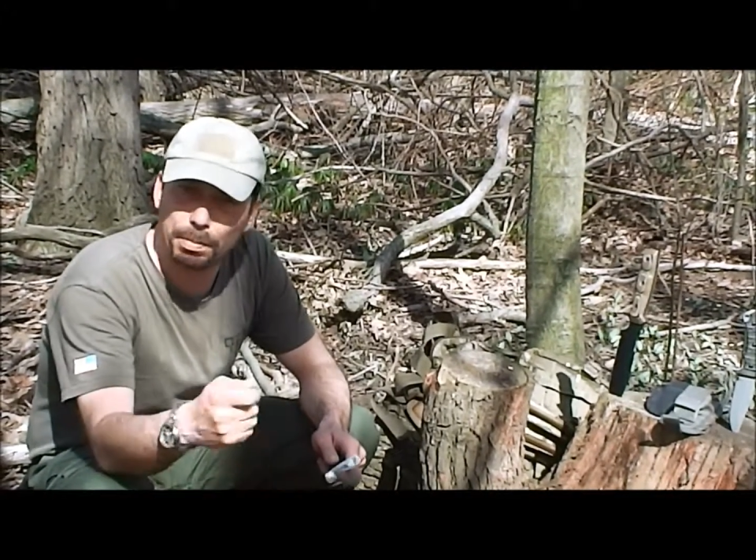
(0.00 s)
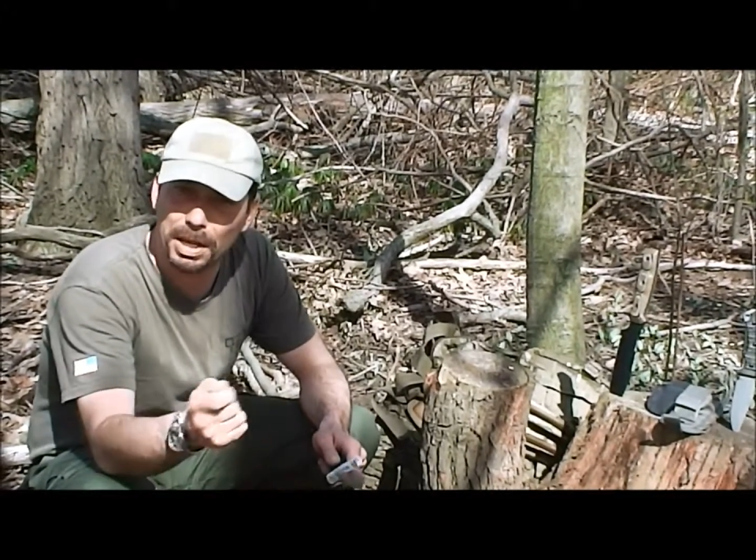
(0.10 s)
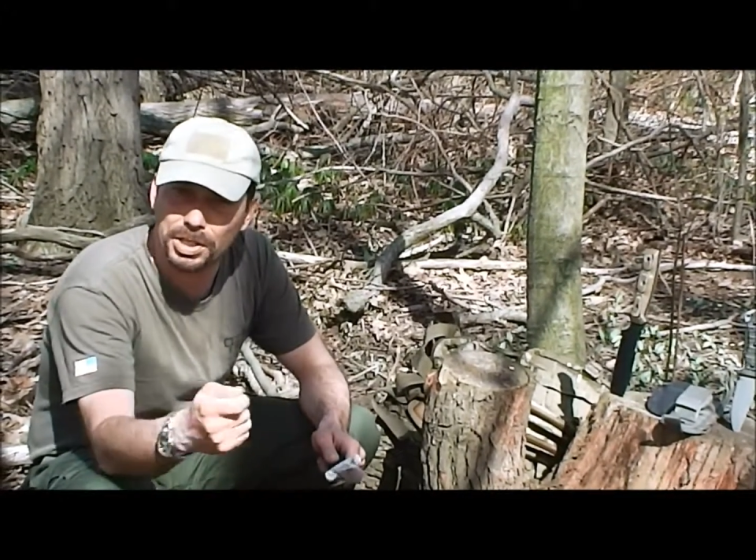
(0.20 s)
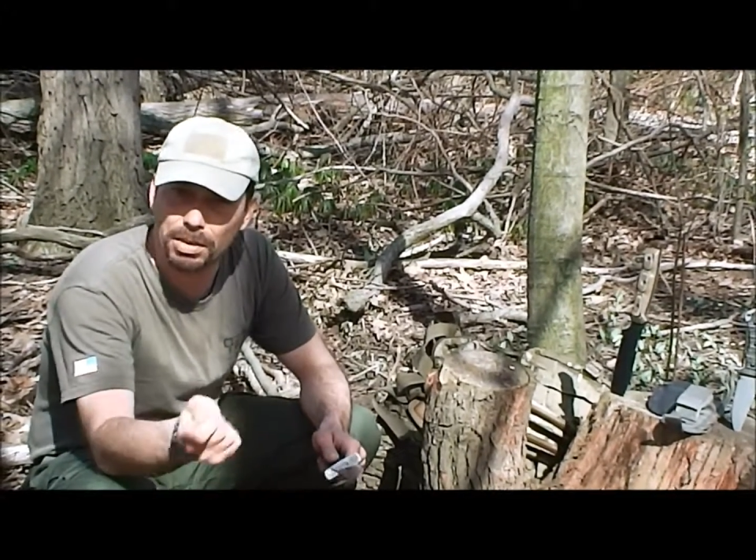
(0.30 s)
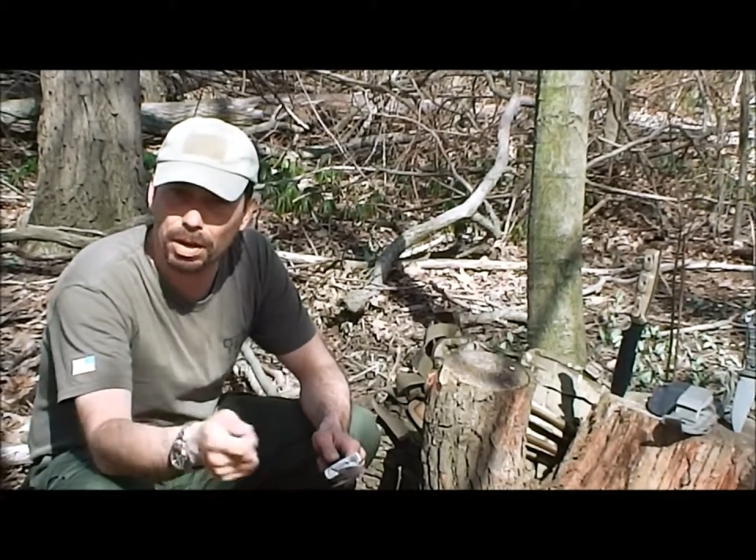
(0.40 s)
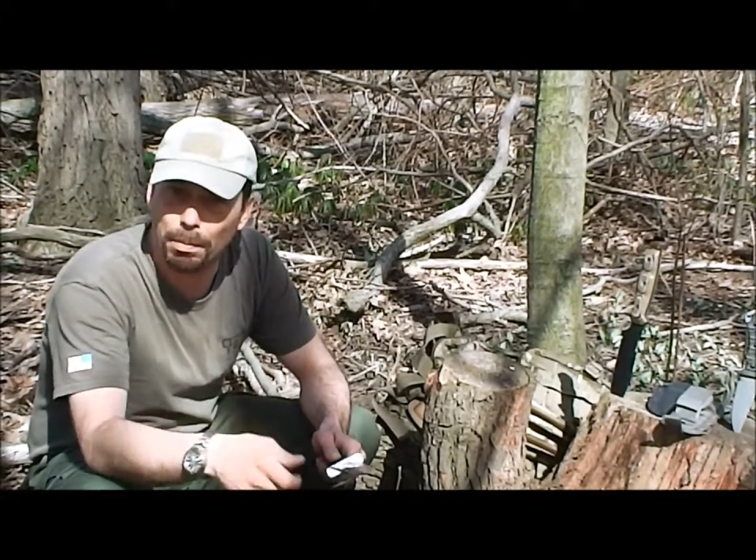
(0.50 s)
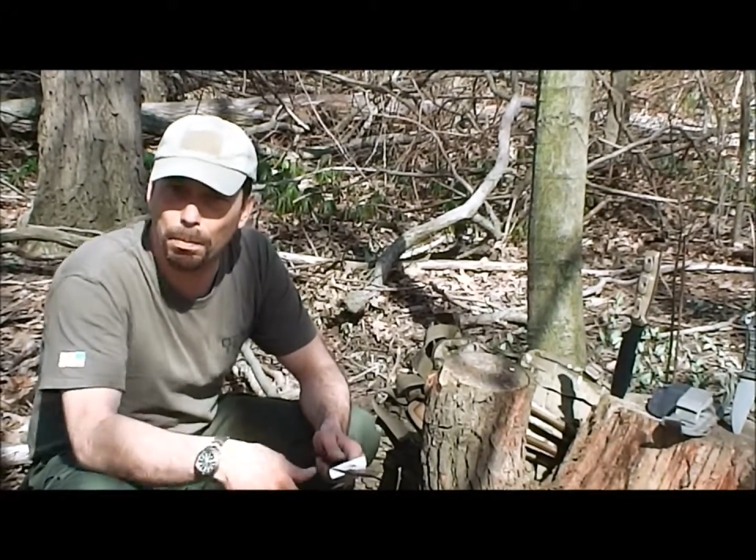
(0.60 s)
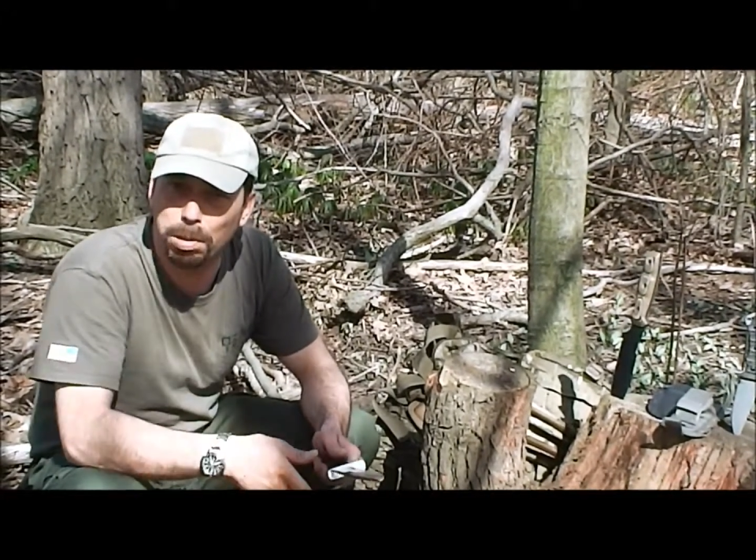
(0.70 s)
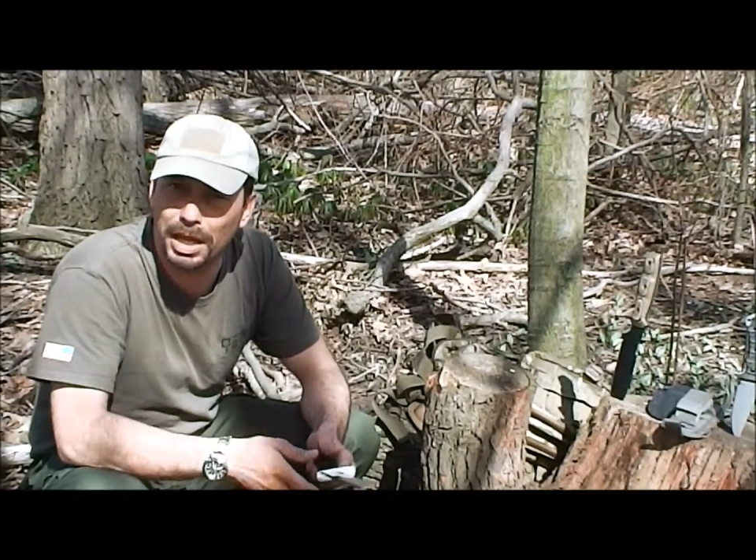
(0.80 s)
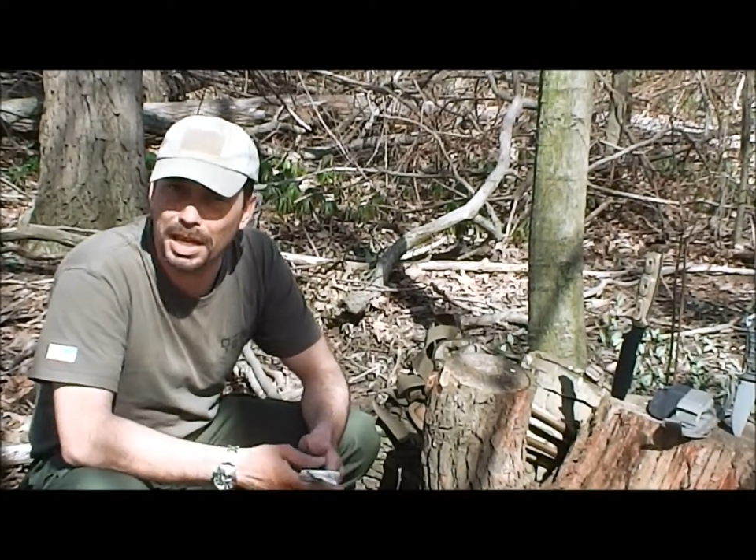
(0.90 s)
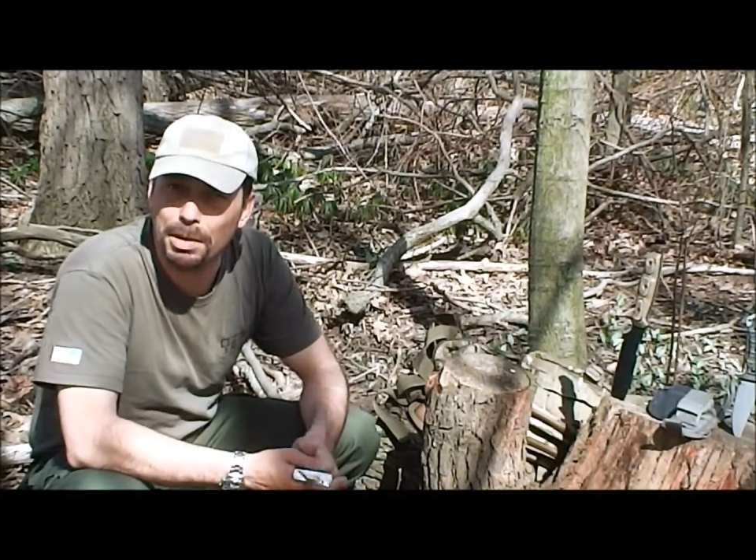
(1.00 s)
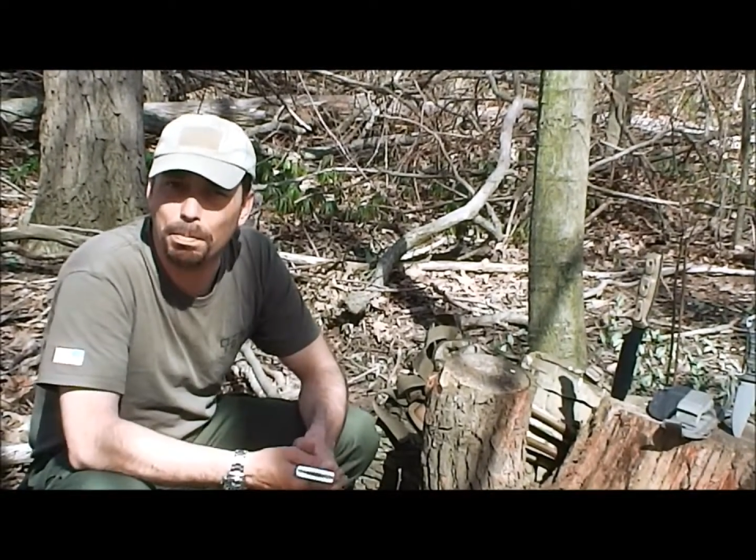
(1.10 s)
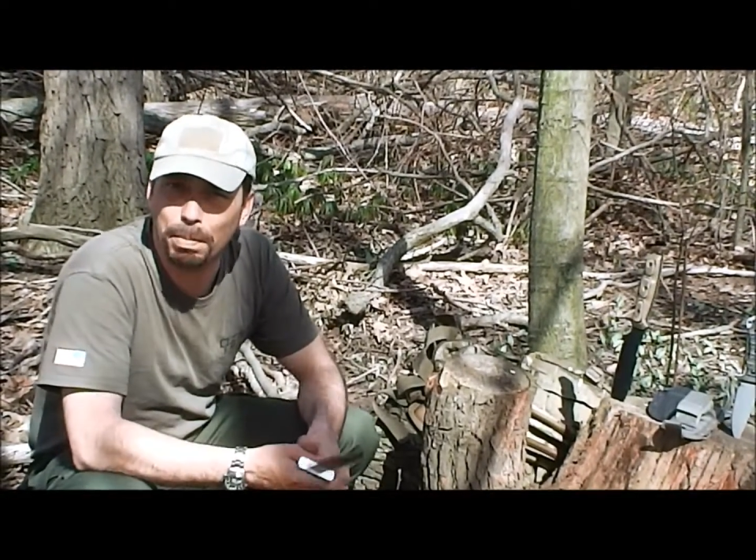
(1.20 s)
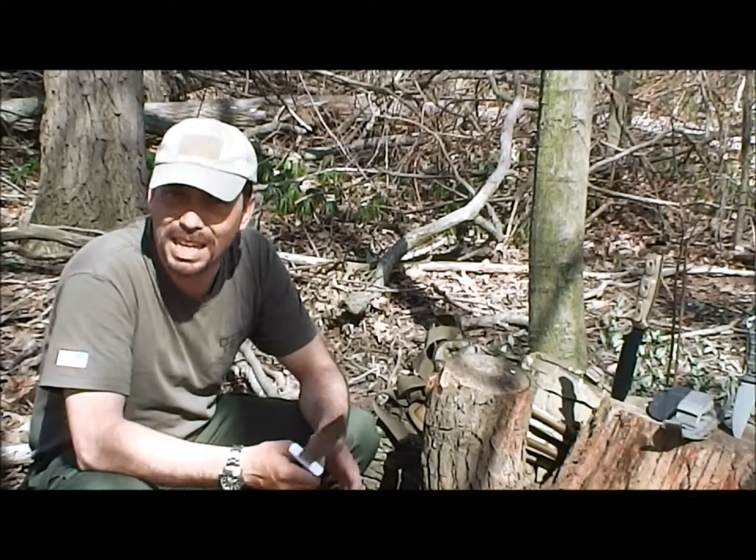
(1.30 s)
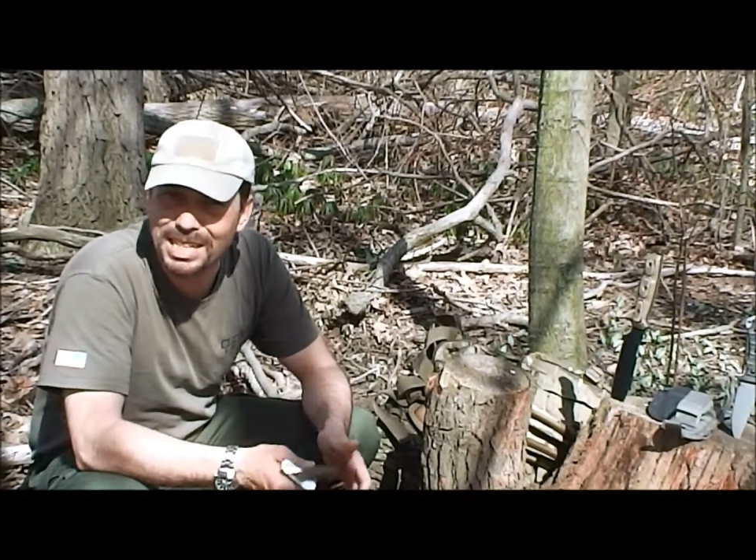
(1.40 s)
and you're messing around with blade
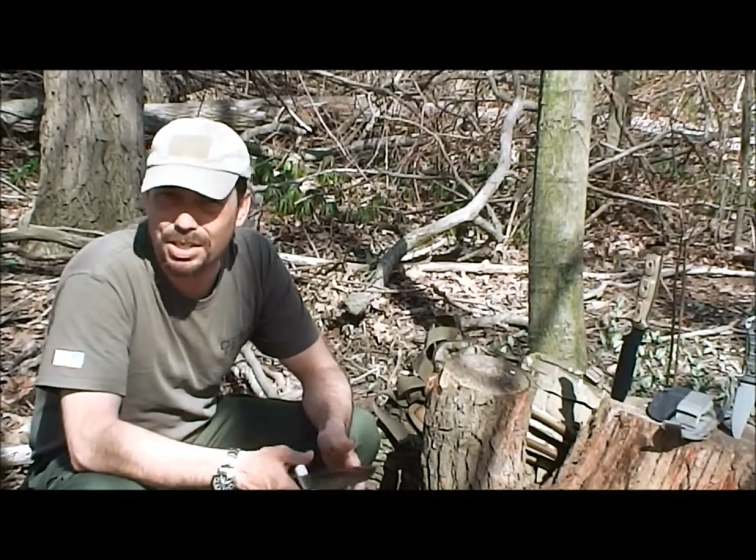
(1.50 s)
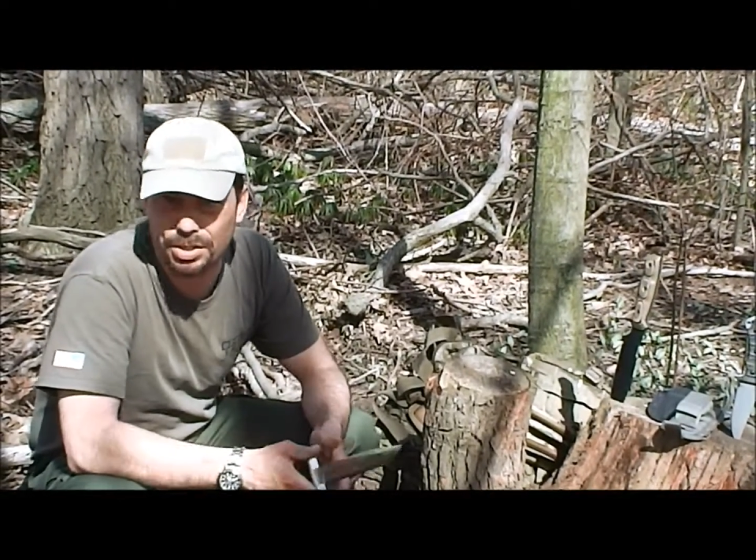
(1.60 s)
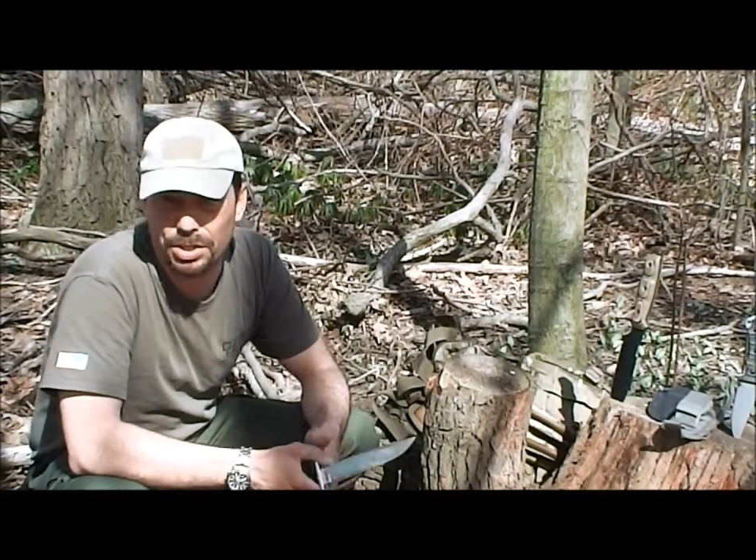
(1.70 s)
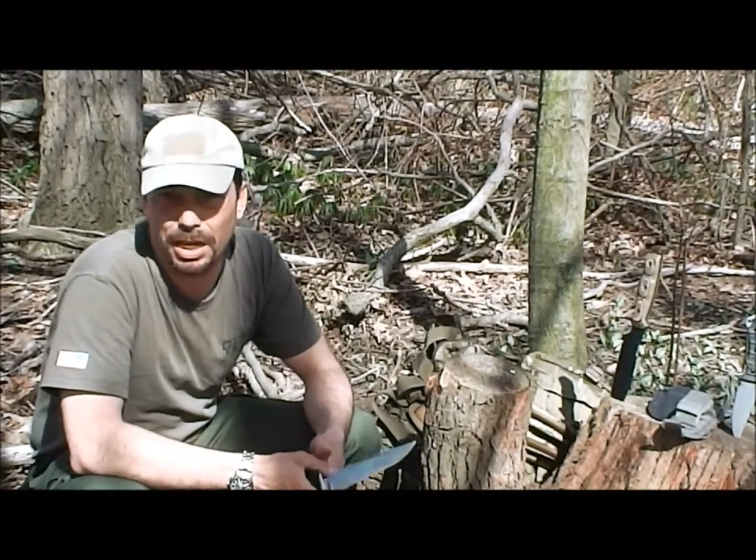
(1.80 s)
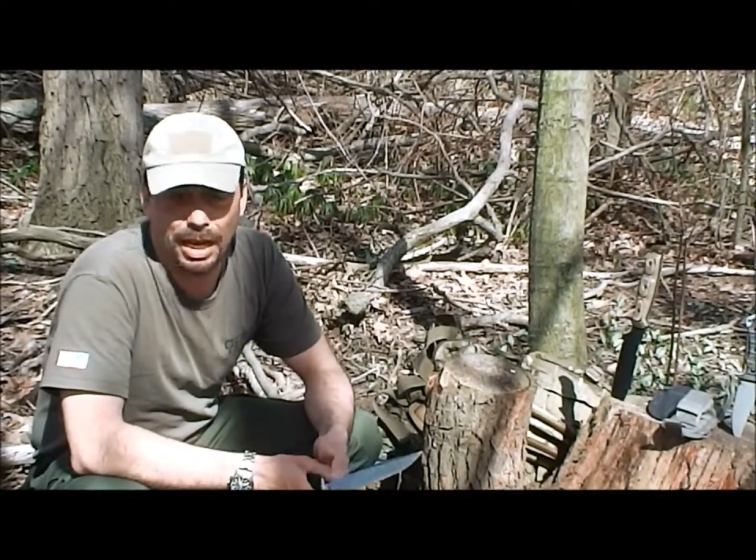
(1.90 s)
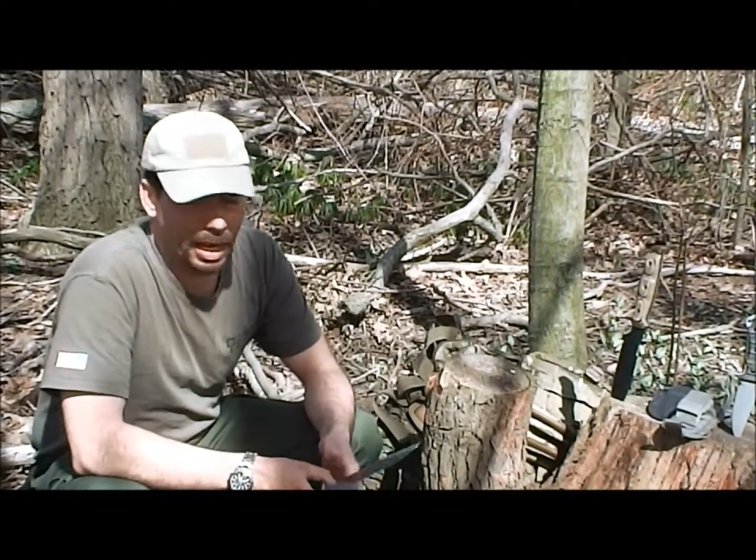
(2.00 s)
pieces.